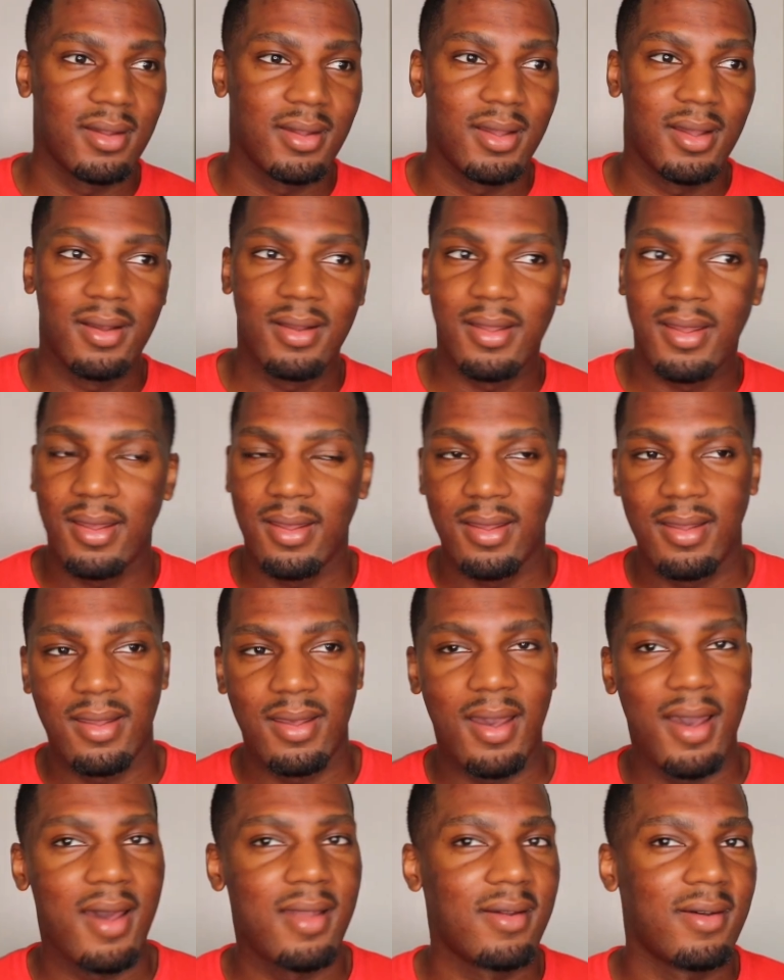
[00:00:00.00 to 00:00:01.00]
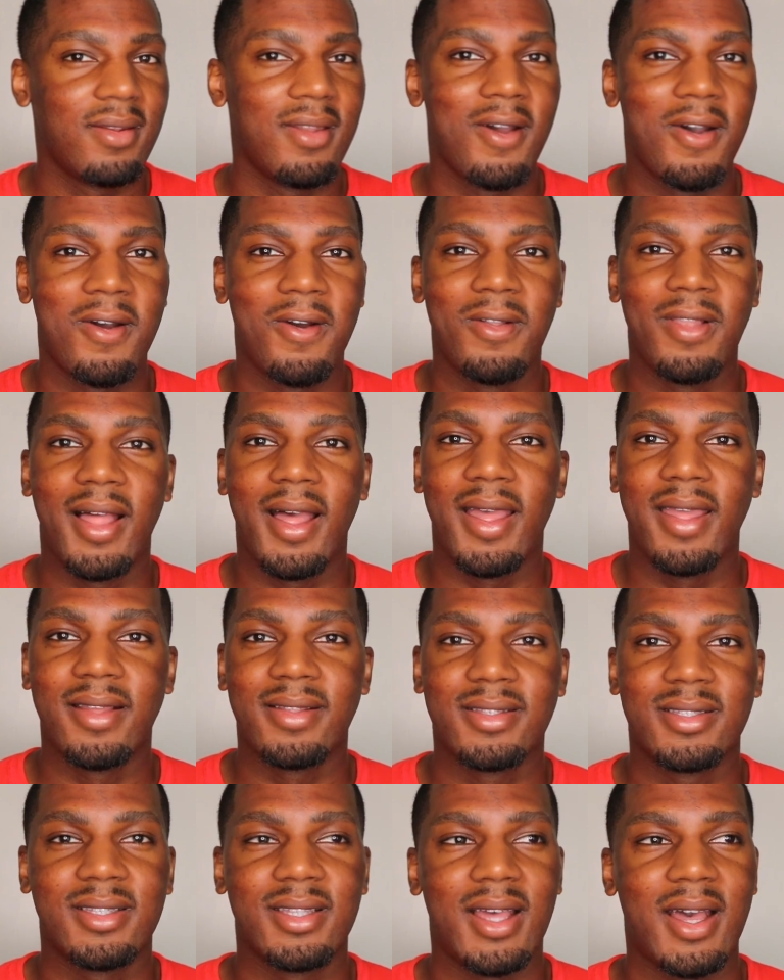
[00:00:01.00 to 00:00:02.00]
okay, I don't know. Like,
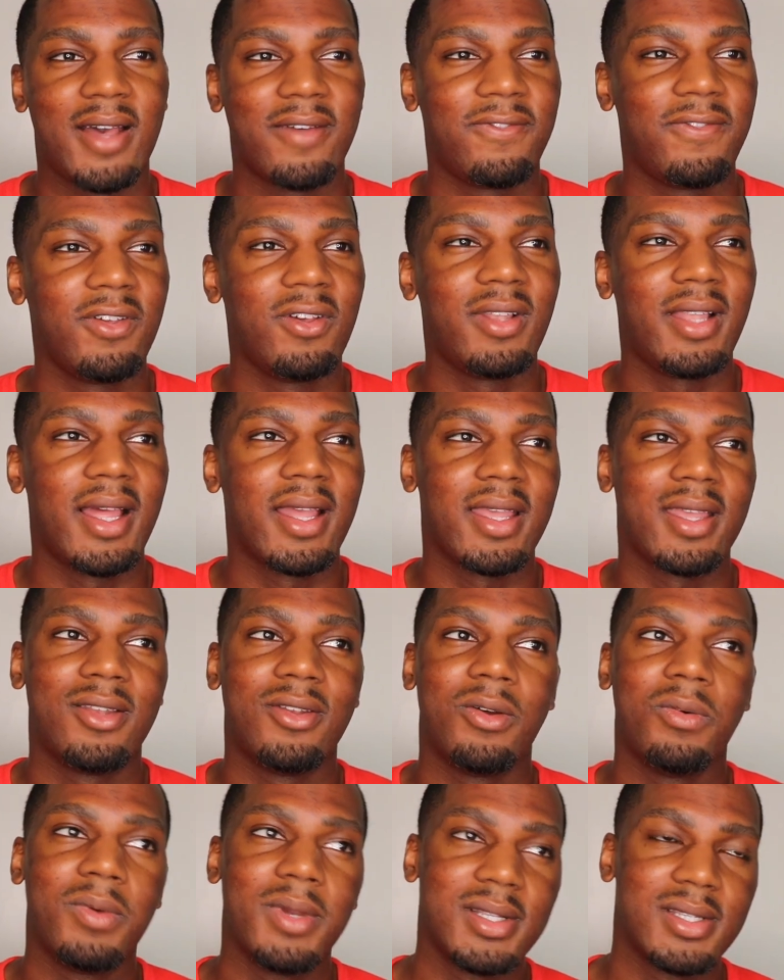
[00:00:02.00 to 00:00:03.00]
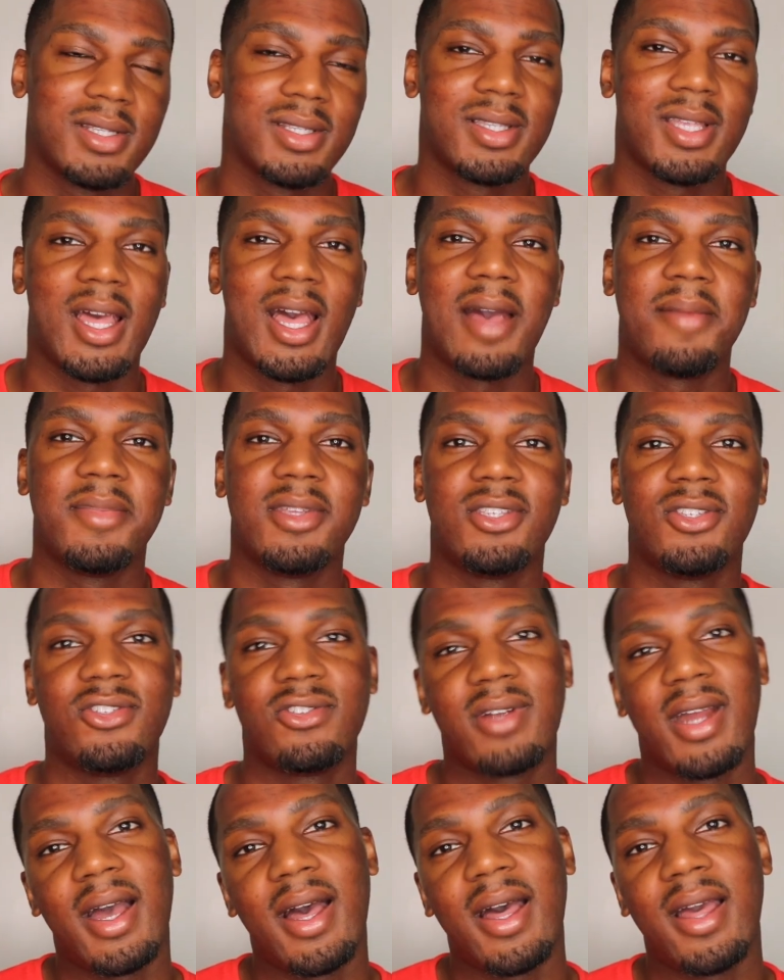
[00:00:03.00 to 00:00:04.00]
I feel like in the winter time it's
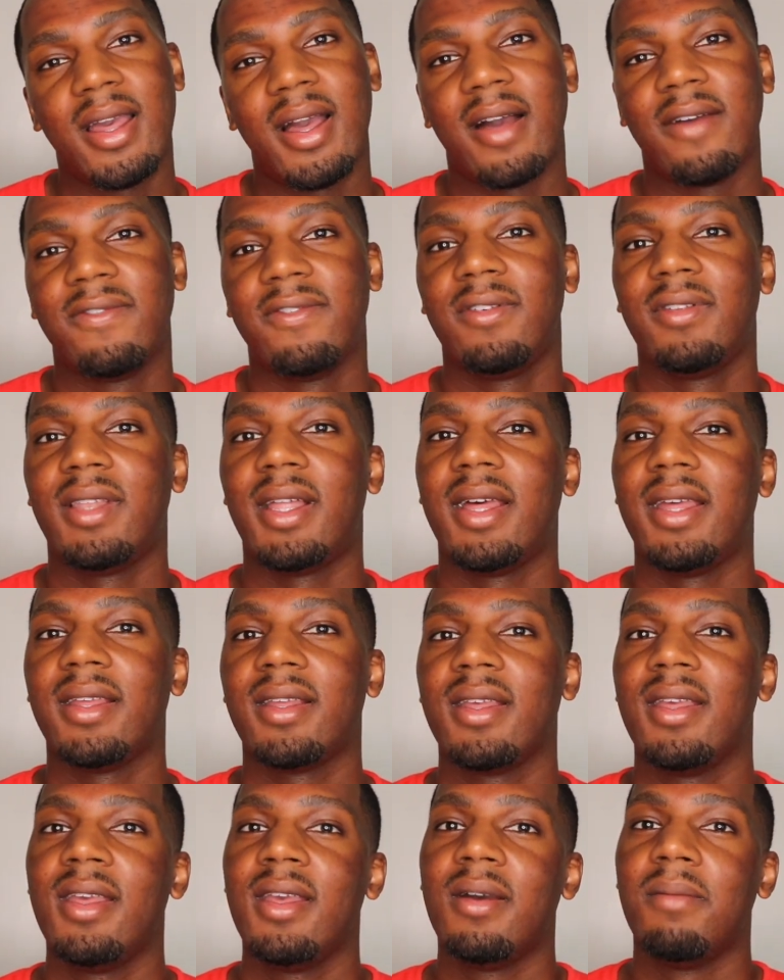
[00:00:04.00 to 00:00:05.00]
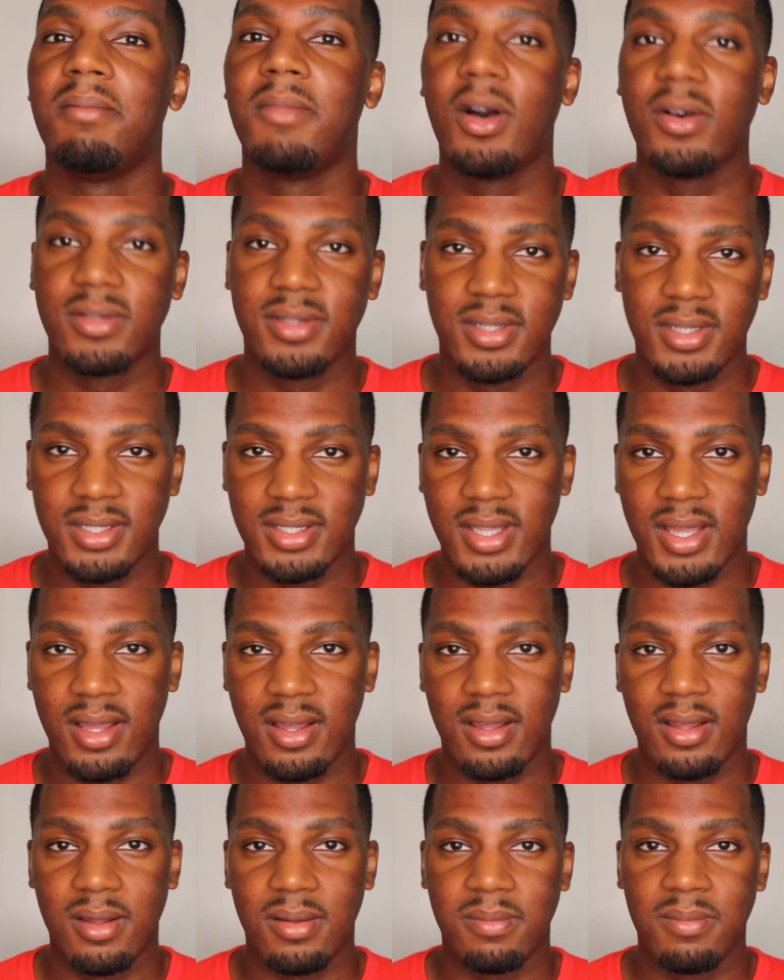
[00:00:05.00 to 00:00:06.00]
dry. I feel like most of the
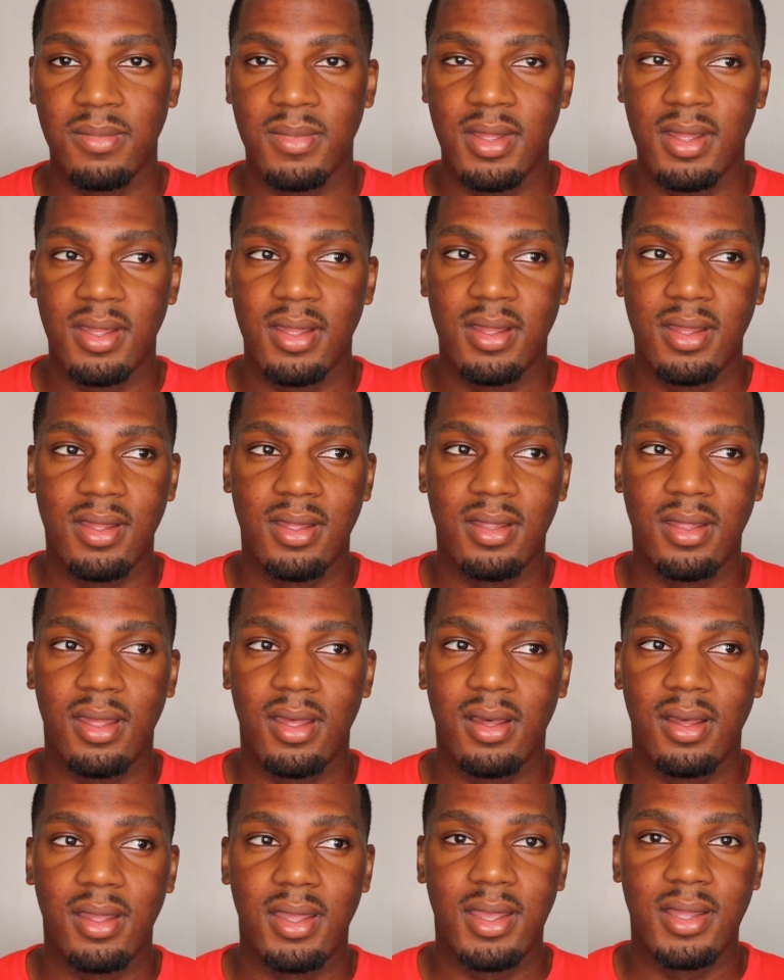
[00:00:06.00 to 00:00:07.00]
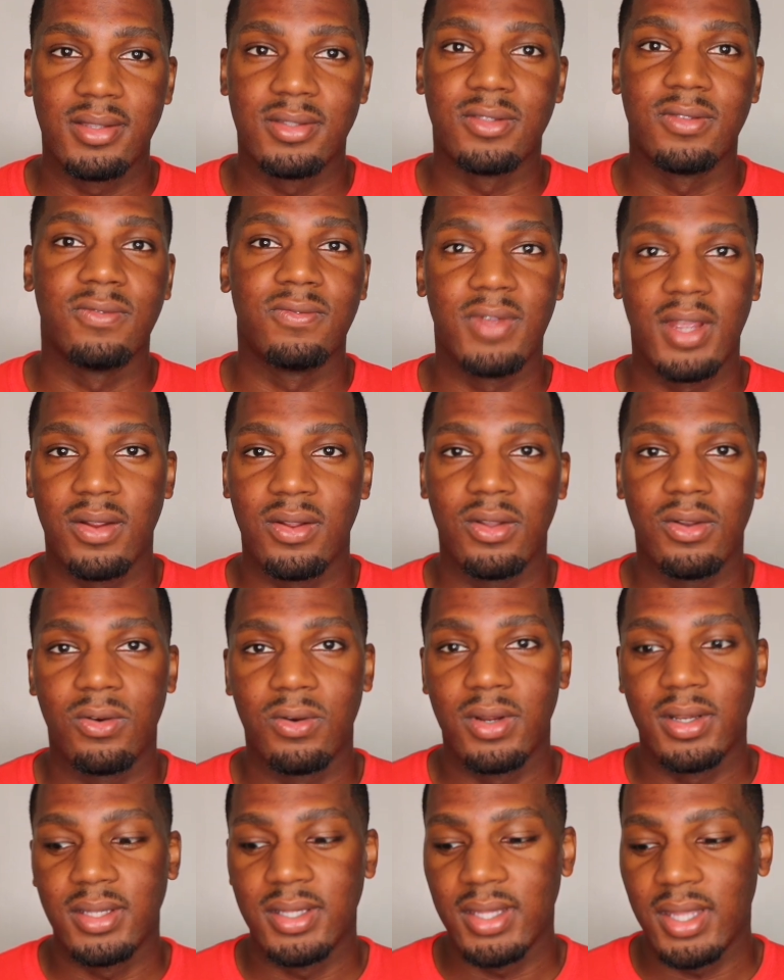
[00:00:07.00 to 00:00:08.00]
time it's very
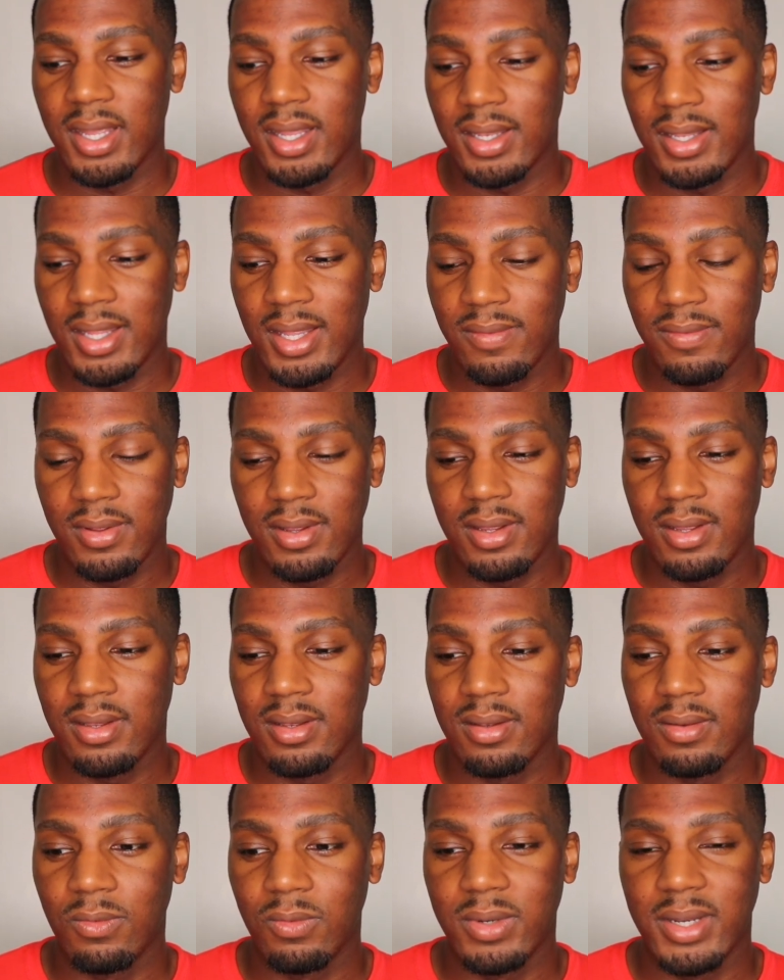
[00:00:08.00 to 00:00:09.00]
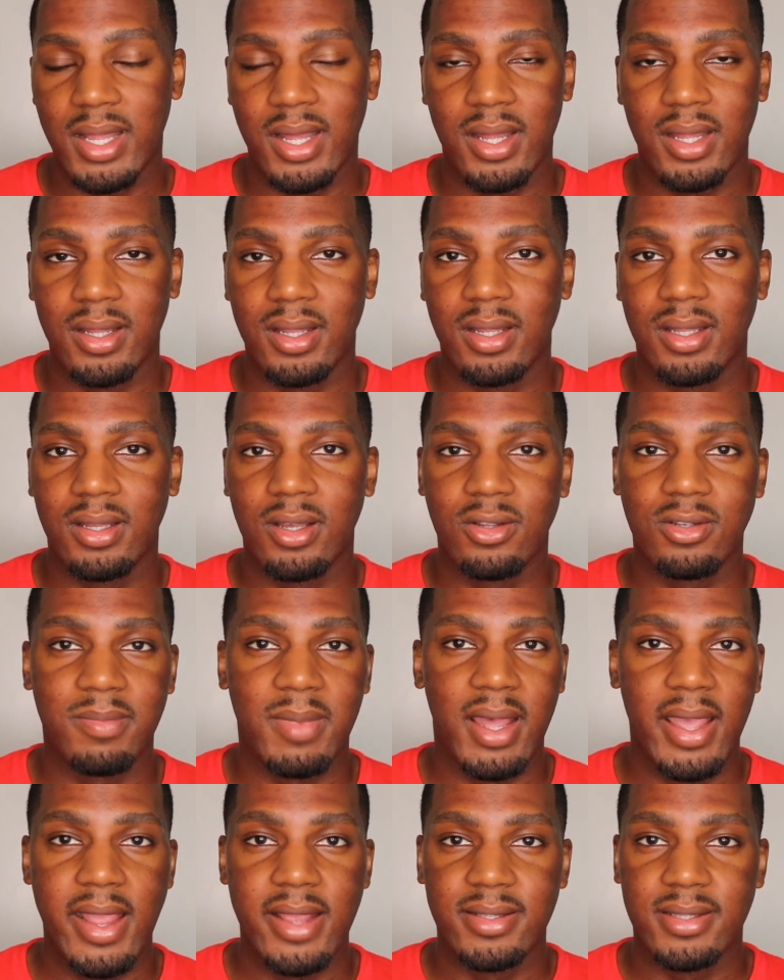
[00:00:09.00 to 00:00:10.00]
oily. And even when I go to
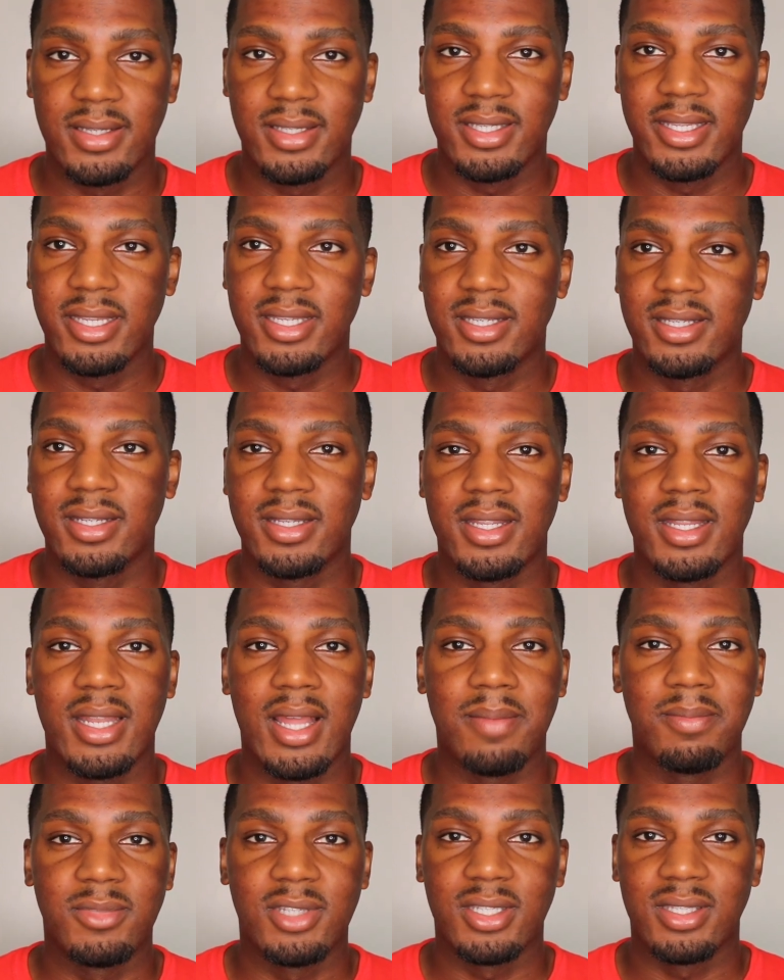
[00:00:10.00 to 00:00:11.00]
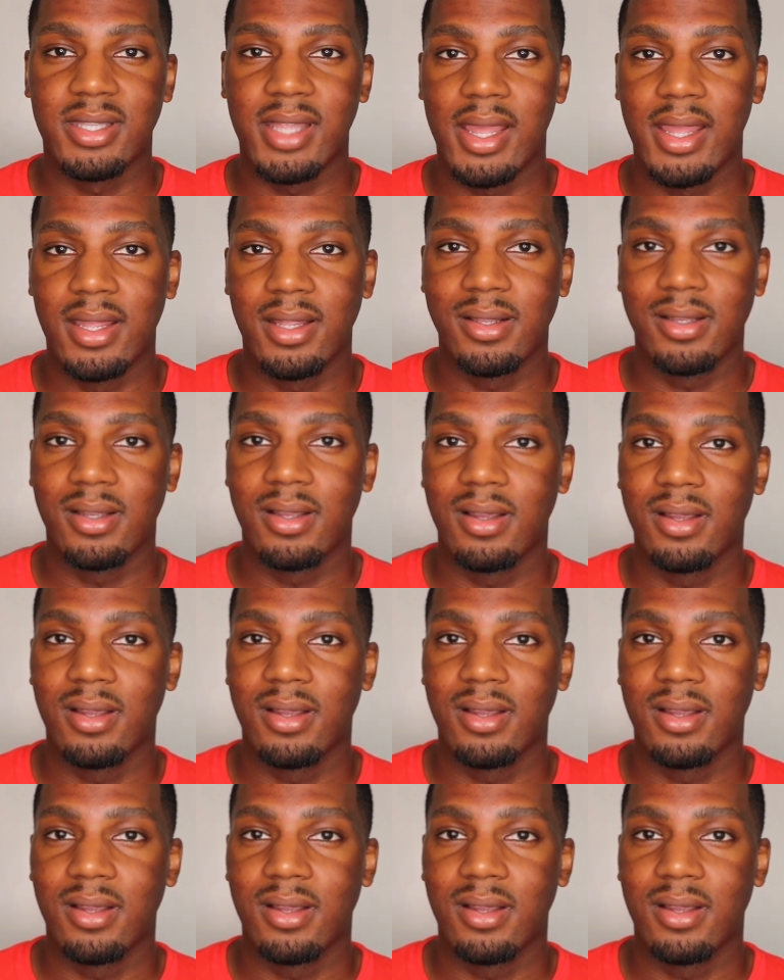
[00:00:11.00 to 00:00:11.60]
my esthetician and I'm just like